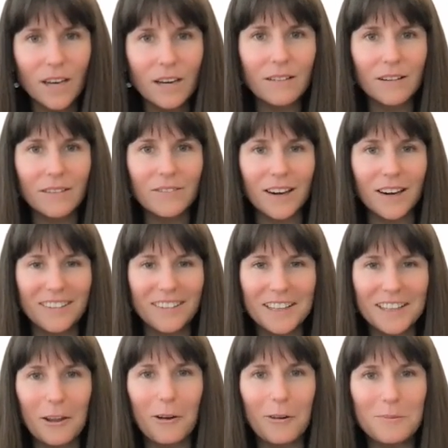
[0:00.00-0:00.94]
very,
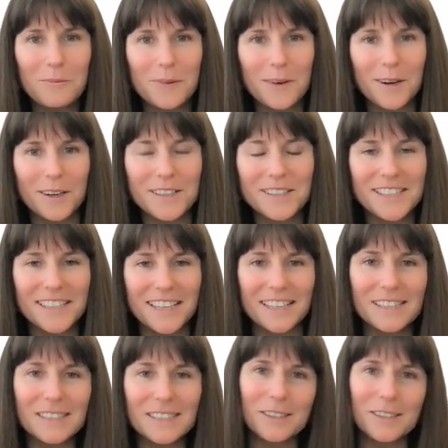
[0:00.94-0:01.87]
very long process.
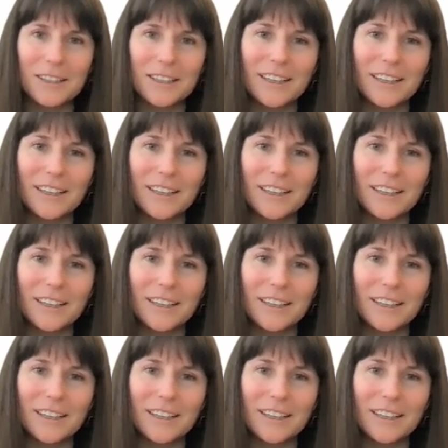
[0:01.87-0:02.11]
So